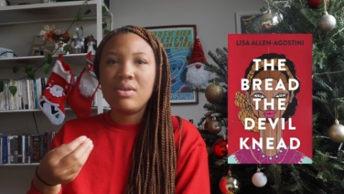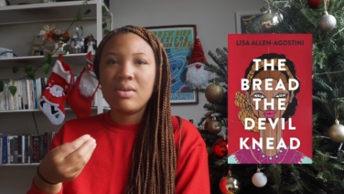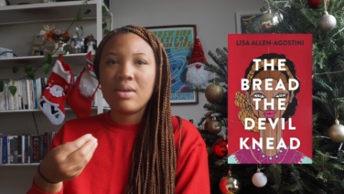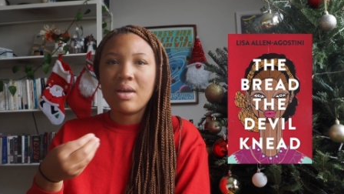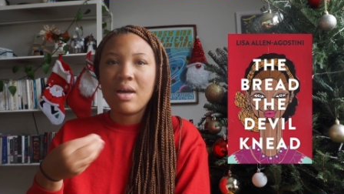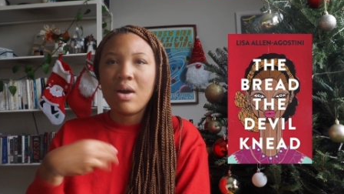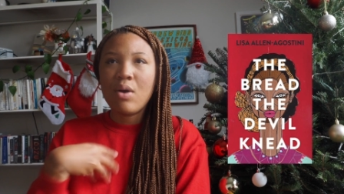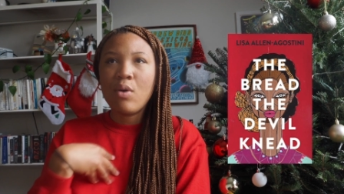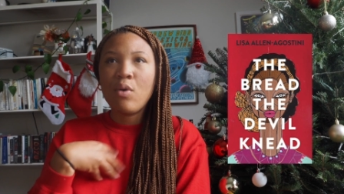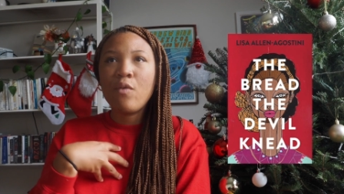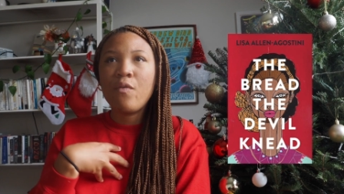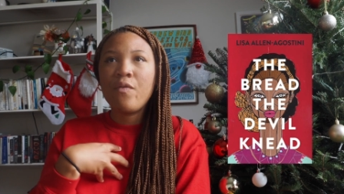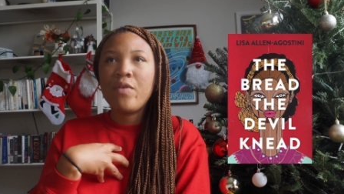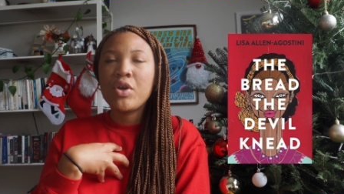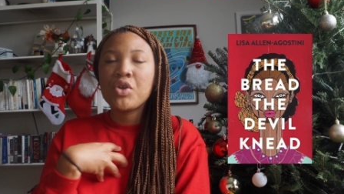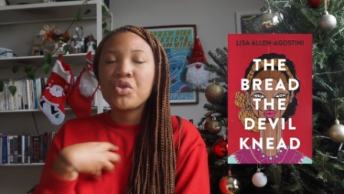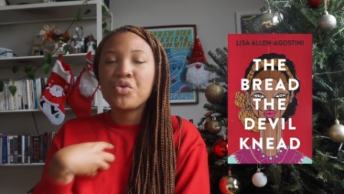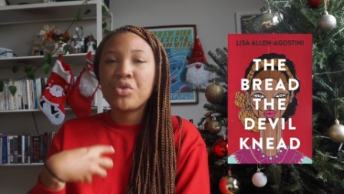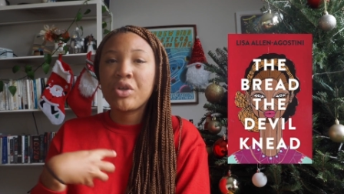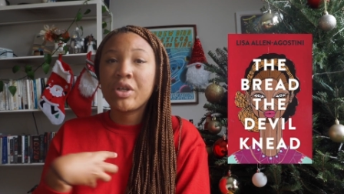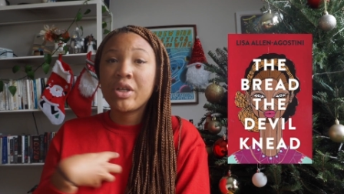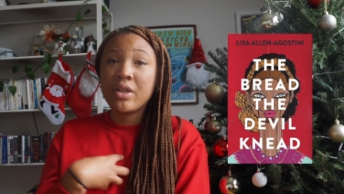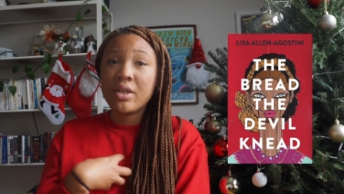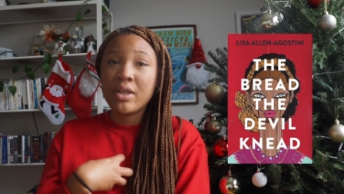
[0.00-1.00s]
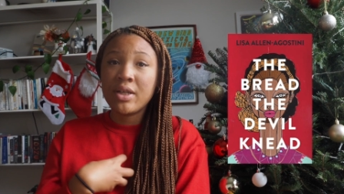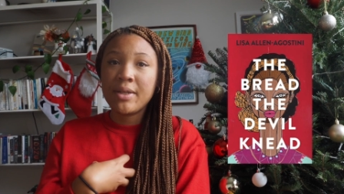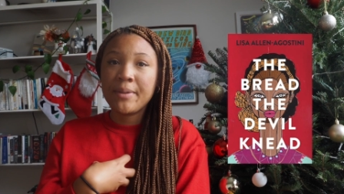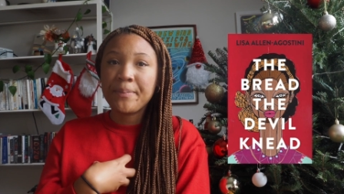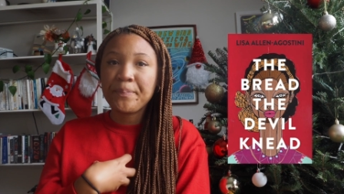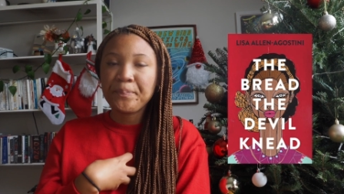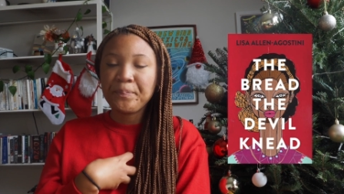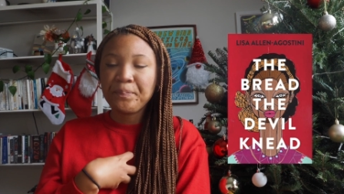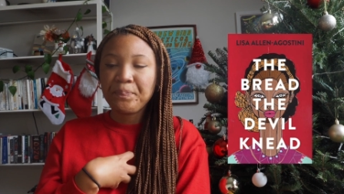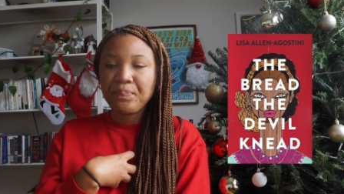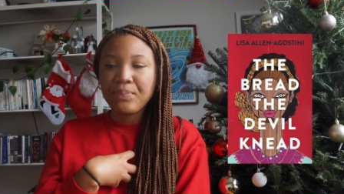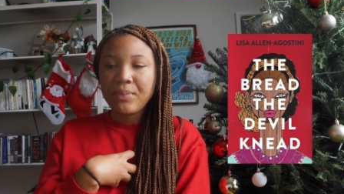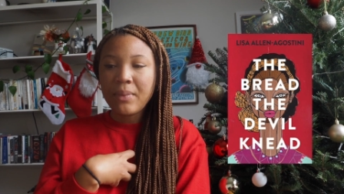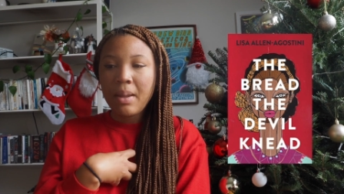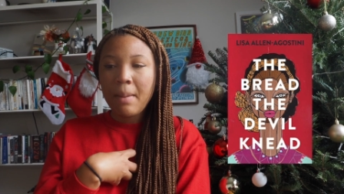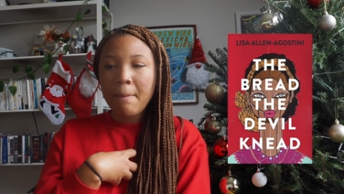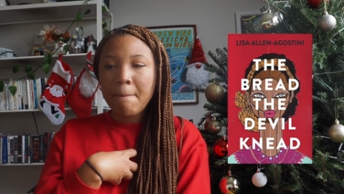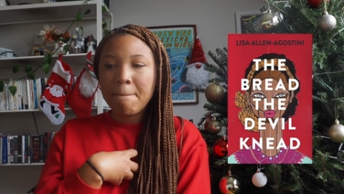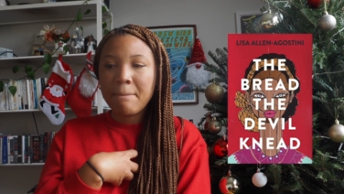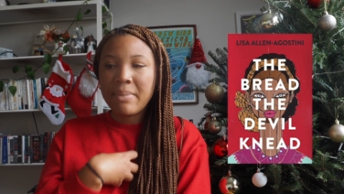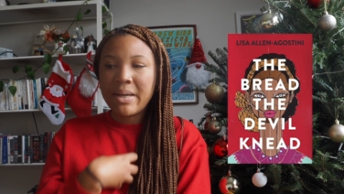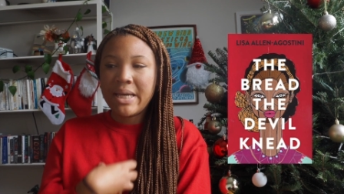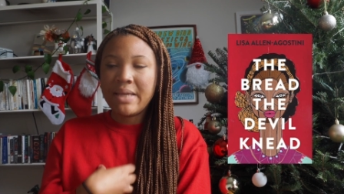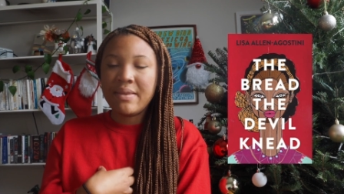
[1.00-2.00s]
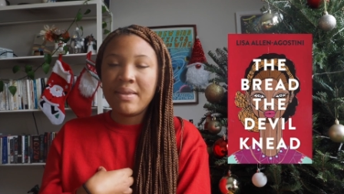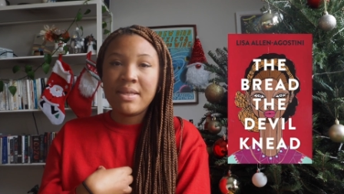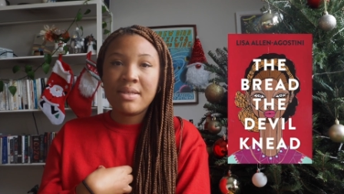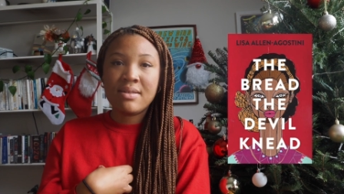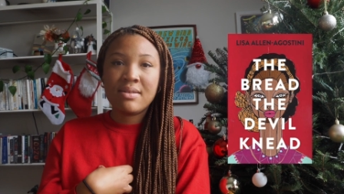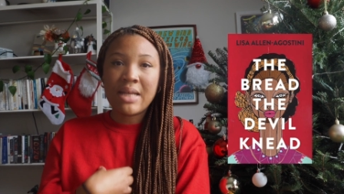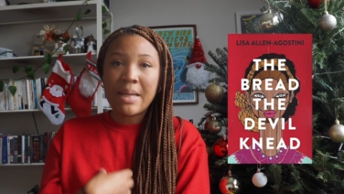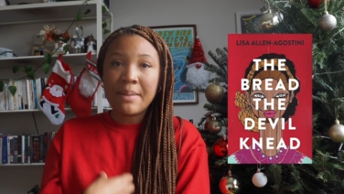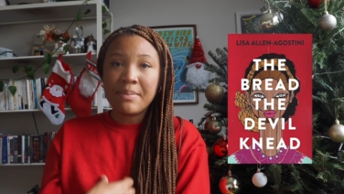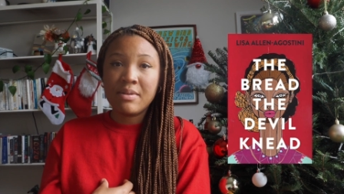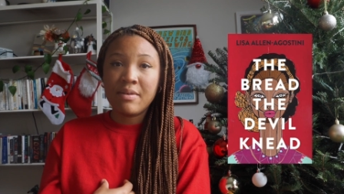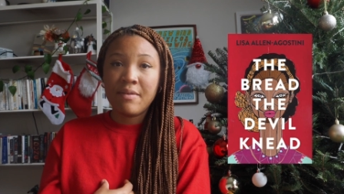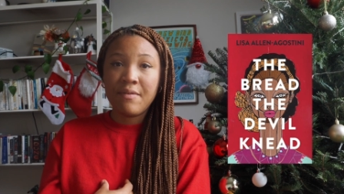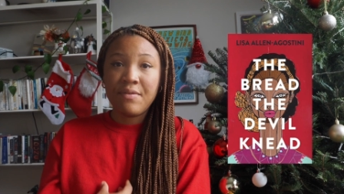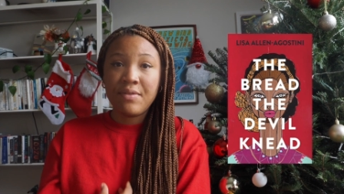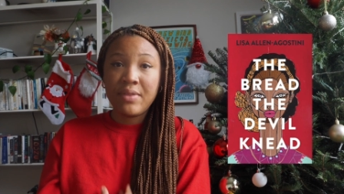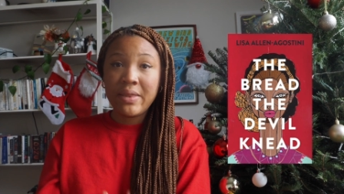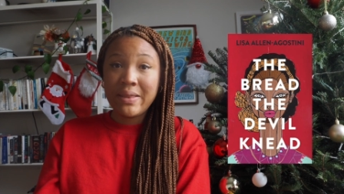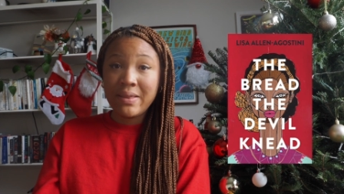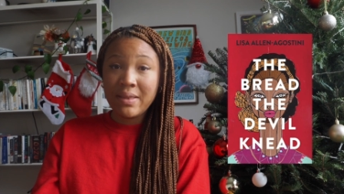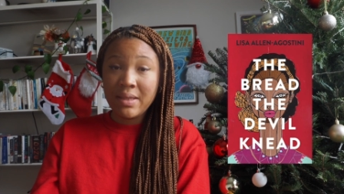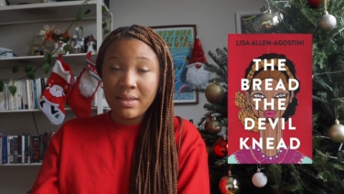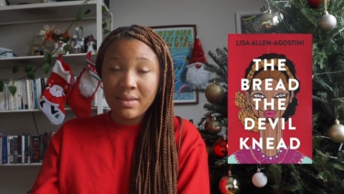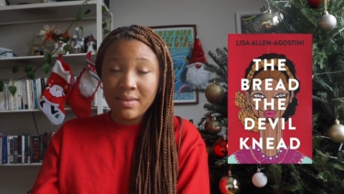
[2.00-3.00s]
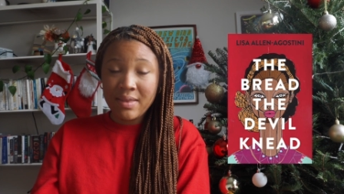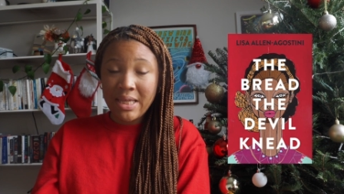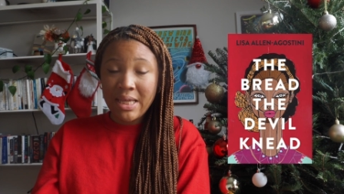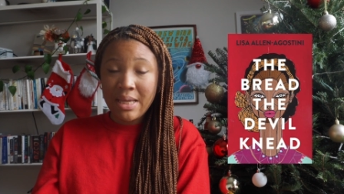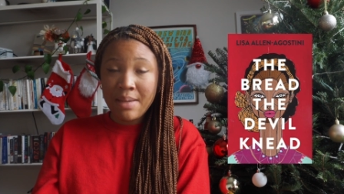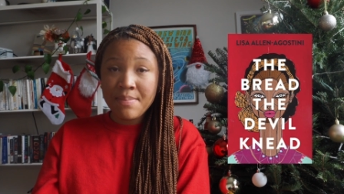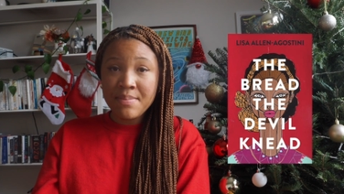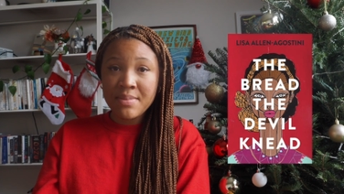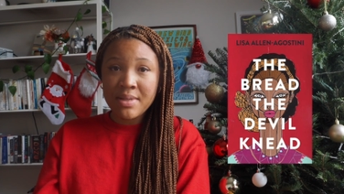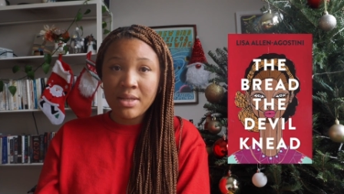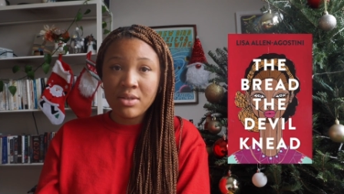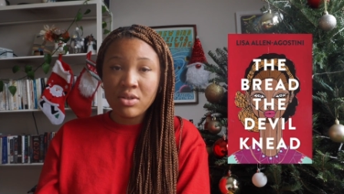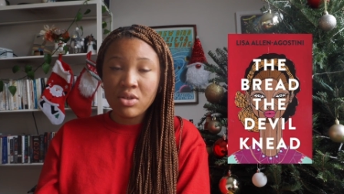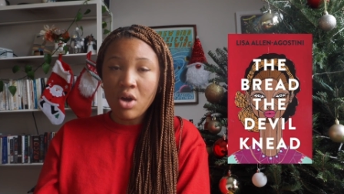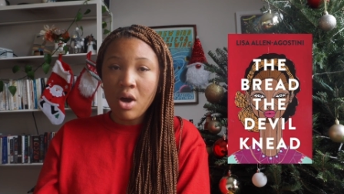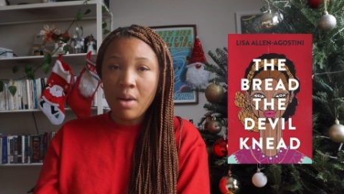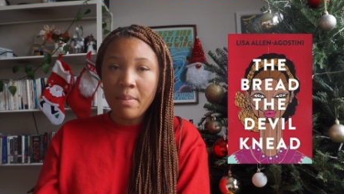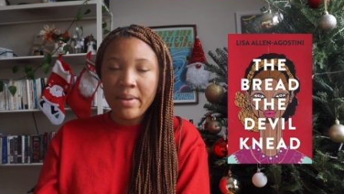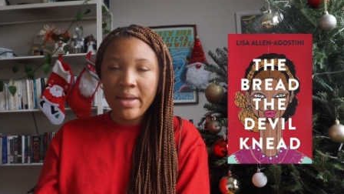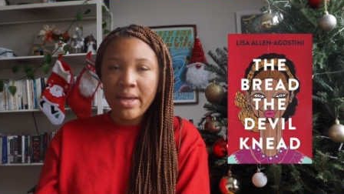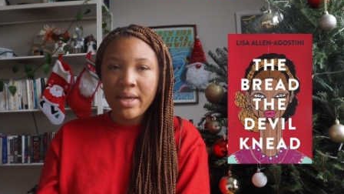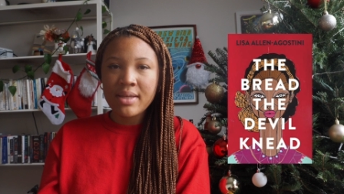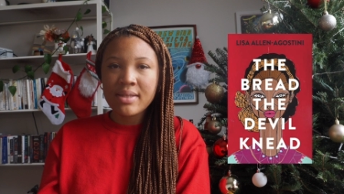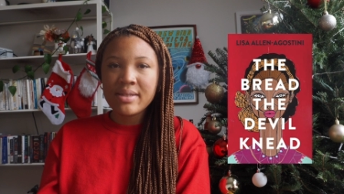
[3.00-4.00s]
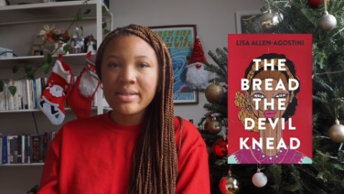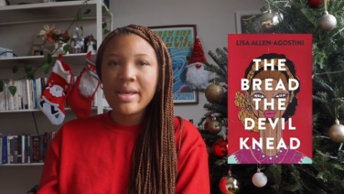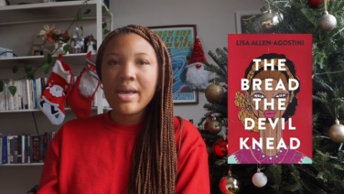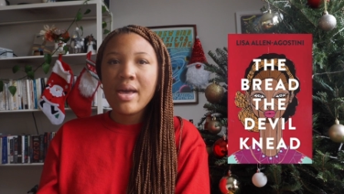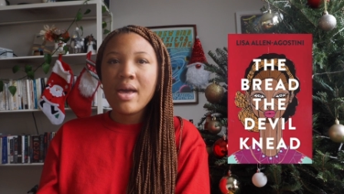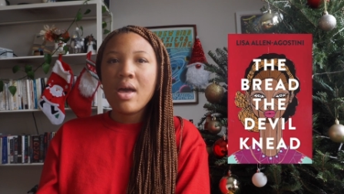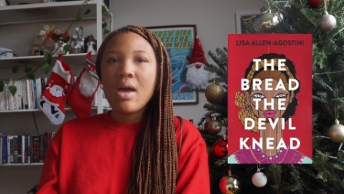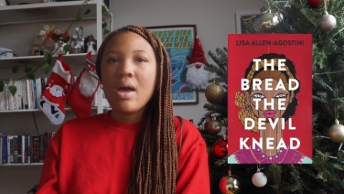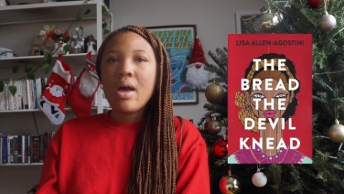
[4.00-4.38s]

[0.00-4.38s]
who feel triggered by these types of themes and topics.